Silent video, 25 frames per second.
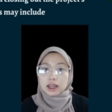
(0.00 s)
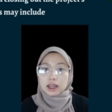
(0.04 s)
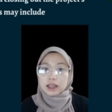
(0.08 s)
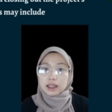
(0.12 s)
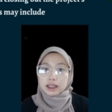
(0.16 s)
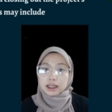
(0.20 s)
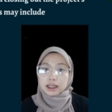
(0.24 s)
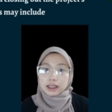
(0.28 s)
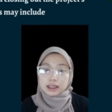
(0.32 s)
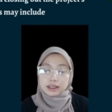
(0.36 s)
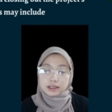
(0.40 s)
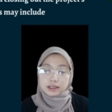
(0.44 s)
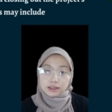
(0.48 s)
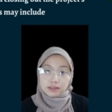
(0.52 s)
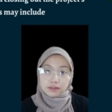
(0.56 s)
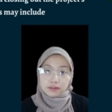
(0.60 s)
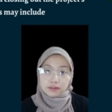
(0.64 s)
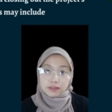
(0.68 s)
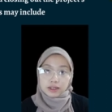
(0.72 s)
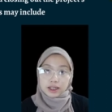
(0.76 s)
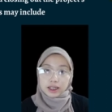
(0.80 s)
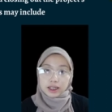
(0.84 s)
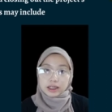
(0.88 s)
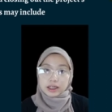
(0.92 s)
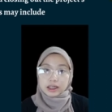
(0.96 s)
are
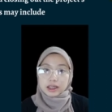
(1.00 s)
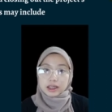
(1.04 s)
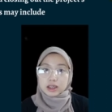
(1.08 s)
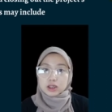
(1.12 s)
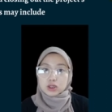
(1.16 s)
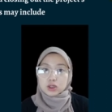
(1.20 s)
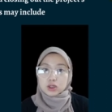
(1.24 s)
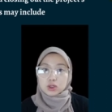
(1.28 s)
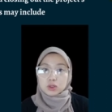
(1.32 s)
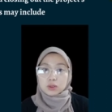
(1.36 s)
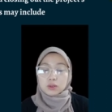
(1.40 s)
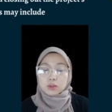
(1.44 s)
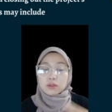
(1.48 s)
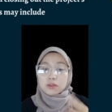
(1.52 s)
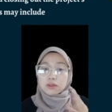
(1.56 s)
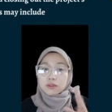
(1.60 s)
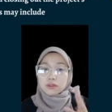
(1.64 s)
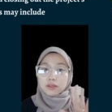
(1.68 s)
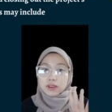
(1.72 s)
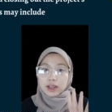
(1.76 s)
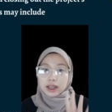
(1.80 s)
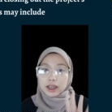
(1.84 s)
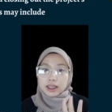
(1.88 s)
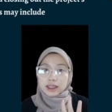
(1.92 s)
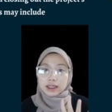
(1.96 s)
classified into
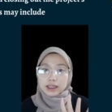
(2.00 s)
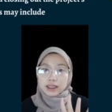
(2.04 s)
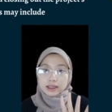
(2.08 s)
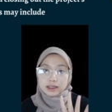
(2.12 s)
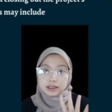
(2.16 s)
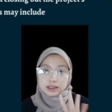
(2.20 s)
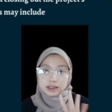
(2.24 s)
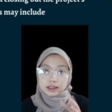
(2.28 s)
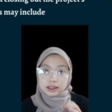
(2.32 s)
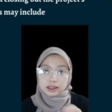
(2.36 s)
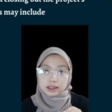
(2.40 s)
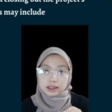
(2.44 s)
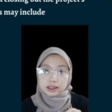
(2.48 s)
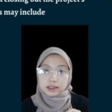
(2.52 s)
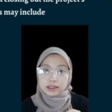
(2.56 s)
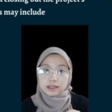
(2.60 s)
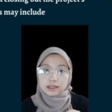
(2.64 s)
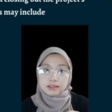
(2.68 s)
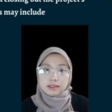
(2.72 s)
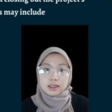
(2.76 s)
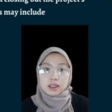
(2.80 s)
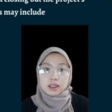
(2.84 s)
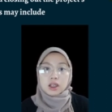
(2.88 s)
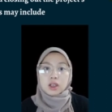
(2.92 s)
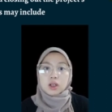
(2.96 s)
5
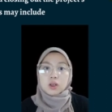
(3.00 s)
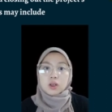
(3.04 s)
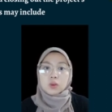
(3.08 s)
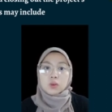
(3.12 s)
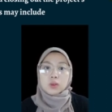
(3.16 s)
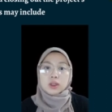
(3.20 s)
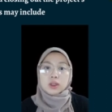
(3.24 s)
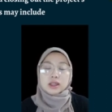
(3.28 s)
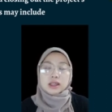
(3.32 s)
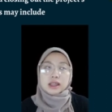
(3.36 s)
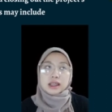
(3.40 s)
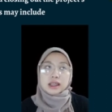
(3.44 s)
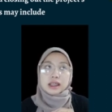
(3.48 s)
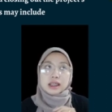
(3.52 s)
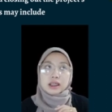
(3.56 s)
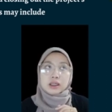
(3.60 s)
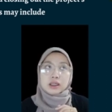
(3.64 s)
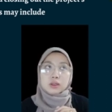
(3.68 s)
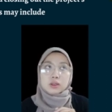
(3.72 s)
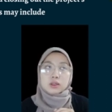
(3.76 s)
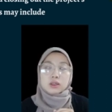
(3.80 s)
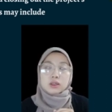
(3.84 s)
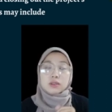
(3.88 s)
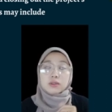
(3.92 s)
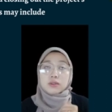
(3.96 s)
categories, which
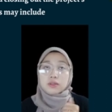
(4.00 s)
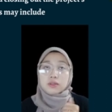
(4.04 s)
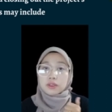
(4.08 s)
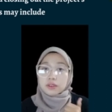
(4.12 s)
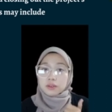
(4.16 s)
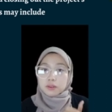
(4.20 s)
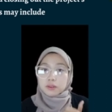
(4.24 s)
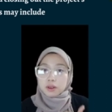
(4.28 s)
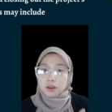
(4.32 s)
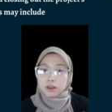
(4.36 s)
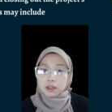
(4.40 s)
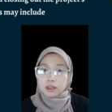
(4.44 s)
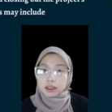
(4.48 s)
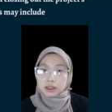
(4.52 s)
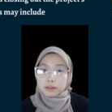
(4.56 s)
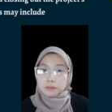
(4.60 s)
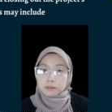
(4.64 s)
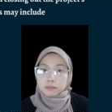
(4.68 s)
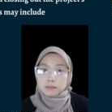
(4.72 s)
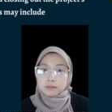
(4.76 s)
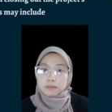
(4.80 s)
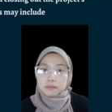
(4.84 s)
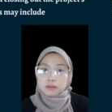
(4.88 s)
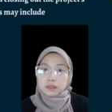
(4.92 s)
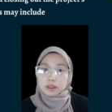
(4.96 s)
include
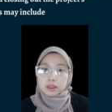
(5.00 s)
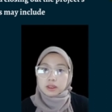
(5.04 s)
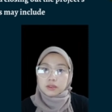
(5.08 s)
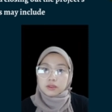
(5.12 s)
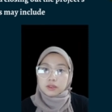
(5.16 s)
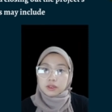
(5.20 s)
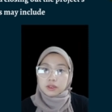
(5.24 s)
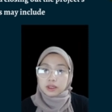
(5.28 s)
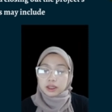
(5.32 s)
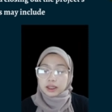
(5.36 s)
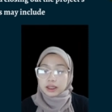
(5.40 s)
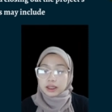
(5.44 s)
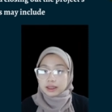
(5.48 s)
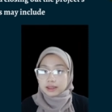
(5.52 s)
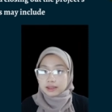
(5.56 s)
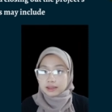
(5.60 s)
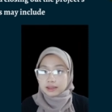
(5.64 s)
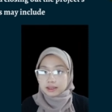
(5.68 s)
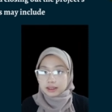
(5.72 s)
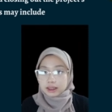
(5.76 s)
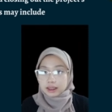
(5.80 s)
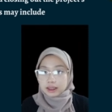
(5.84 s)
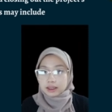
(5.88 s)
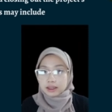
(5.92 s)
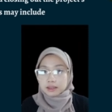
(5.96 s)

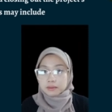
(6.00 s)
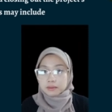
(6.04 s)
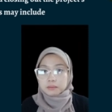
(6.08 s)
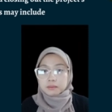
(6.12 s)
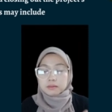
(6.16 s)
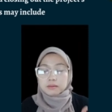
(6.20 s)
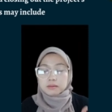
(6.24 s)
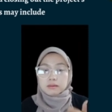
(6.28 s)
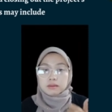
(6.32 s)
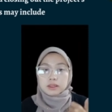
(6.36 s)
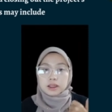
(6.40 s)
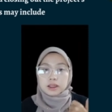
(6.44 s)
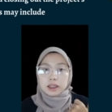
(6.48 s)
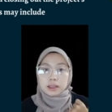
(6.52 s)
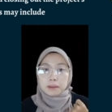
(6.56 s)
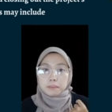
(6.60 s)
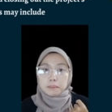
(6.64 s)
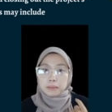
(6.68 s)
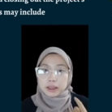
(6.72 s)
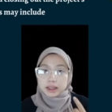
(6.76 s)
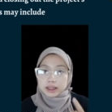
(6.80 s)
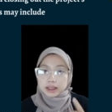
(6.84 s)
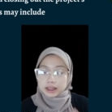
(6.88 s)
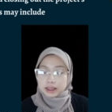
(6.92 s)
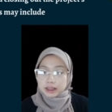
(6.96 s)
forecasting,
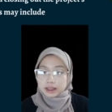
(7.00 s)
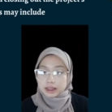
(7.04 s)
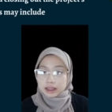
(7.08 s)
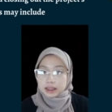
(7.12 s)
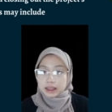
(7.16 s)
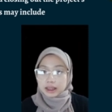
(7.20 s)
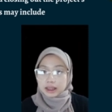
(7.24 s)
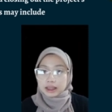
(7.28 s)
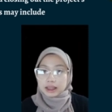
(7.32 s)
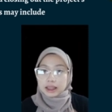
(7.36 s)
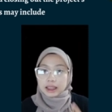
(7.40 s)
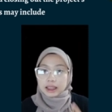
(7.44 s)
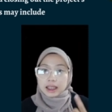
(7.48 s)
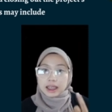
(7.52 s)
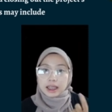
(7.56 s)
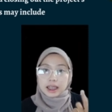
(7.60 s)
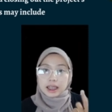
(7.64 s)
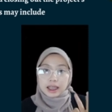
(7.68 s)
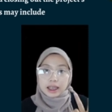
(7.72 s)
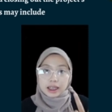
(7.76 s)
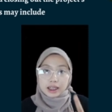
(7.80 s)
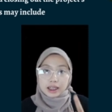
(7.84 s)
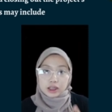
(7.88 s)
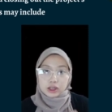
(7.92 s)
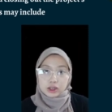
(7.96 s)
budgeting,
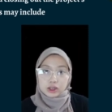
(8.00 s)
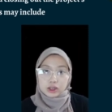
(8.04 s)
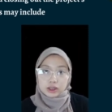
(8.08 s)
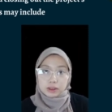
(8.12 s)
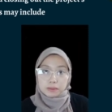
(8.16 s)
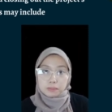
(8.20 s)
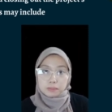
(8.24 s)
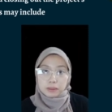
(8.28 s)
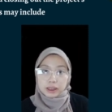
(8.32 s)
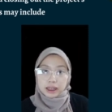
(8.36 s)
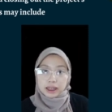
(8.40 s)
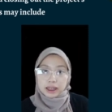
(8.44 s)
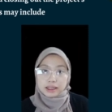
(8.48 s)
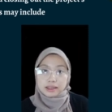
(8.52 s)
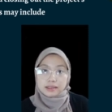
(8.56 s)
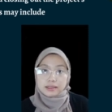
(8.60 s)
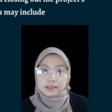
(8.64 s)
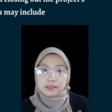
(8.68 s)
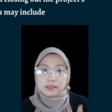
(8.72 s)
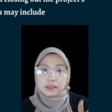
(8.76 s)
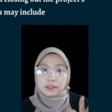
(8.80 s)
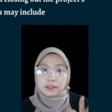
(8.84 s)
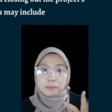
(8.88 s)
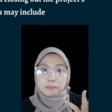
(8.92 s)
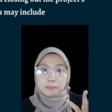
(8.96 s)
action
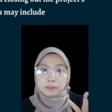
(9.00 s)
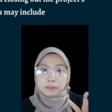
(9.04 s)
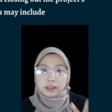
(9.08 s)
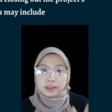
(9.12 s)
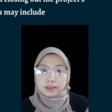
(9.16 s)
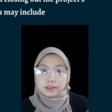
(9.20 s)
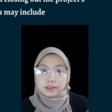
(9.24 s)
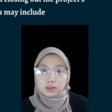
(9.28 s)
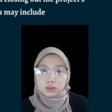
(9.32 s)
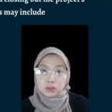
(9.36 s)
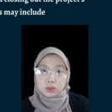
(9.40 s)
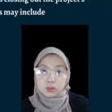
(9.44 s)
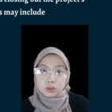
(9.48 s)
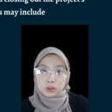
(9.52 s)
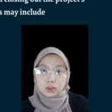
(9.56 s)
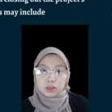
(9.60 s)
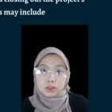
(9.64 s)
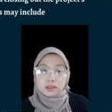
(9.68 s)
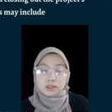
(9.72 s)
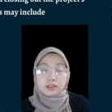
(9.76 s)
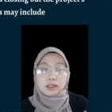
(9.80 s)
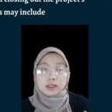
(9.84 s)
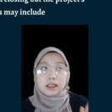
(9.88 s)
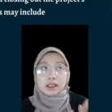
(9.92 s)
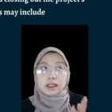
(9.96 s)
plans,
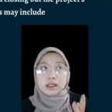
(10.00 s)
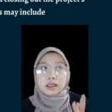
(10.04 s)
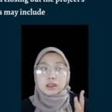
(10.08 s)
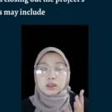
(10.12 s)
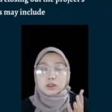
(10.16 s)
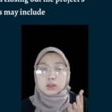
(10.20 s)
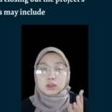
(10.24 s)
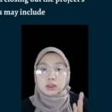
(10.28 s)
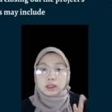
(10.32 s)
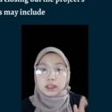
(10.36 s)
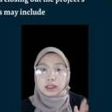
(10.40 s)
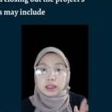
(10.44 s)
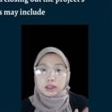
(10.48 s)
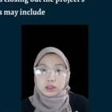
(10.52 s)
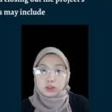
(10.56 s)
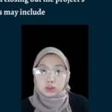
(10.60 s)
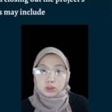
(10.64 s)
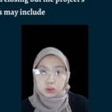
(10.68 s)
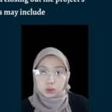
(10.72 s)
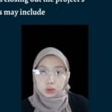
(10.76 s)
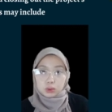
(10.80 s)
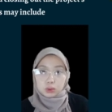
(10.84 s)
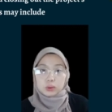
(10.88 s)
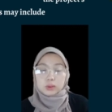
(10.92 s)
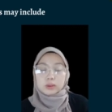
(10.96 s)
milestones, and
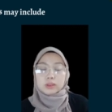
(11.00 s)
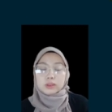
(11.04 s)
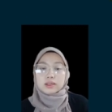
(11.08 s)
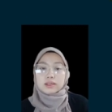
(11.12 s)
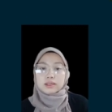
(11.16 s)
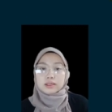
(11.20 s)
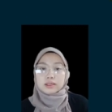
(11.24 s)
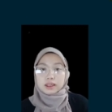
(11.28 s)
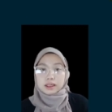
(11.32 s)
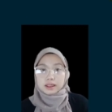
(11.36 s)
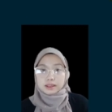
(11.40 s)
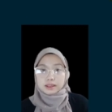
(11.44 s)
tools.